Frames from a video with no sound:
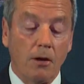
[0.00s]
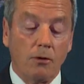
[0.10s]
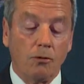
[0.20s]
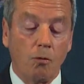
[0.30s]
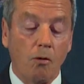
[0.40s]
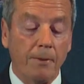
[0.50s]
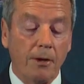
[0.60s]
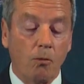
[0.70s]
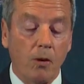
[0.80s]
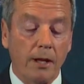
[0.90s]
You will be
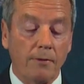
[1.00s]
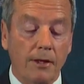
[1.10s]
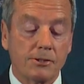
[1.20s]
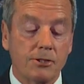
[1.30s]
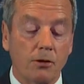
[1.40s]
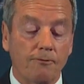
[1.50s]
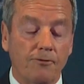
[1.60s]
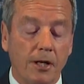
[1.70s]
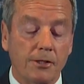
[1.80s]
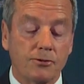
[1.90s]
aware that certain
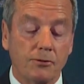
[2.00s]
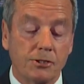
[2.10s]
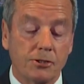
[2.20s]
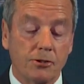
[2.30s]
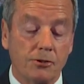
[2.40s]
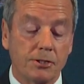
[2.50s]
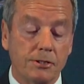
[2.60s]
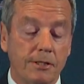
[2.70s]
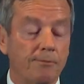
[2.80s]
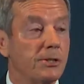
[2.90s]
financial
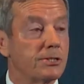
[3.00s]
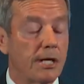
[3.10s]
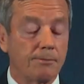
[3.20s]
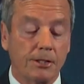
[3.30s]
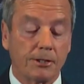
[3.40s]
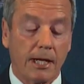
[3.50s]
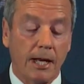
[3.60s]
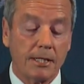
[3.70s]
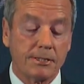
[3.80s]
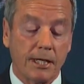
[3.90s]
institutions have been subject to
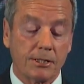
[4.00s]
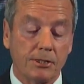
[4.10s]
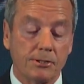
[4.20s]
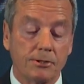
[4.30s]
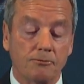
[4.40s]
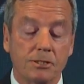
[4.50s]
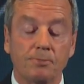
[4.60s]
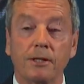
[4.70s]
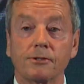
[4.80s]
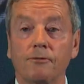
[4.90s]
class actions in
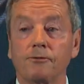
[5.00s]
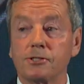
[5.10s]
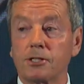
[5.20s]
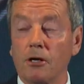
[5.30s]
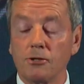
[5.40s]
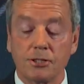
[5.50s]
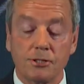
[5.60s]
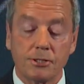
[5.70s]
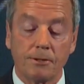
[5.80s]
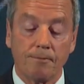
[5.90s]
respect of
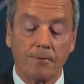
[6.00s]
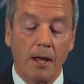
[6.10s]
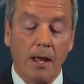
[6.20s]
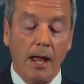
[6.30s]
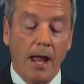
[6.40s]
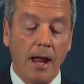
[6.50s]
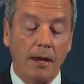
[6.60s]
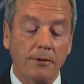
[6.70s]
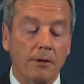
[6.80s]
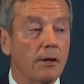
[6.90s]
disclosures,
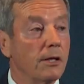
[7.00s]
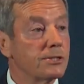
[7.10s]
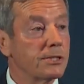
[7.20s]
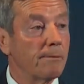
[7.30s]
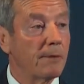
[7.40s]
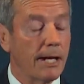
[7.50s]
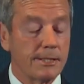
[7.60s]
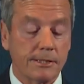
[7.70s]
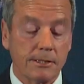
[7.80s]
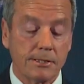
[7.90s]
and in some
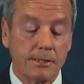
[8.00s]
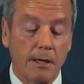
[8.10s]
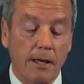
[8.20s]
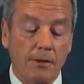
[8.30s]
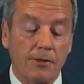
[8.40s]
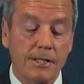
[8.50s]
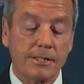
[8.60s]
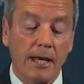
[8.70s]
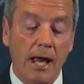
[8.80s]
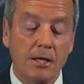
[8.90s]
cases, these
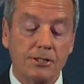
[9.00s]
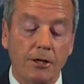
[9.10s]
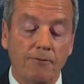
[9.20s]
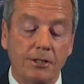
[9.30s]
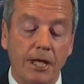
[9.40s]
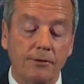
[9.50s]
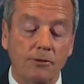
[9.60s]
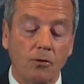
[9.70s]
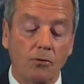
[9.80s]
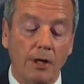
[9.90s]
are largely of a
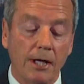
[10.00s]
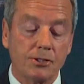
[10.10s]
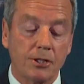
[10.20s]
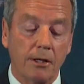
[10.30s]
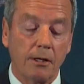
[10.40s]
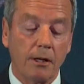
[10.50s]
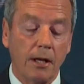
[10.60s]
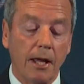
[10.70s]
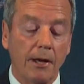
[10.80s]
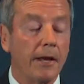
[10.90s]
technical nature
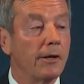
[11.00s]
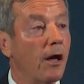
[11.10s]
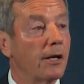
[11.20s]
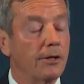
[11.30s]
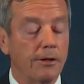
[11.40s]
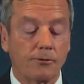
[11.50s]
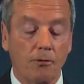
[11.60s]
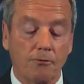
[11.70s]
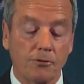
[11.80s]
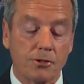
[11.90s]
and unlikely to
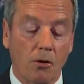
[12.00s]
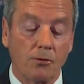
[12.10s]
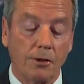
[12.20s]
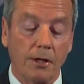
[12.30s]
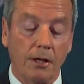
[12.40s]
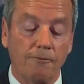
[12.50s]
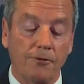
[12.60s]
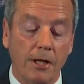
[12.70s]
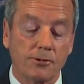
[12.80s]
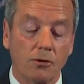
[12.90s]
have resulted in
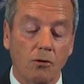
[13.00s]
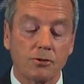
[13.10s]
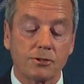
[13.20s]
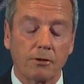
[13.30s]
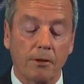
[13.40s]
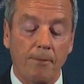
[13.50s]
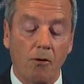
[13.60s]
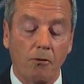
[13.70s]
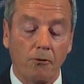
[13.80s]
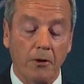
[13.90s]
financial loss to the
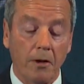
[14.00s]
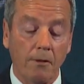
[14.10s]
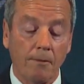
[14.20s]
borrower.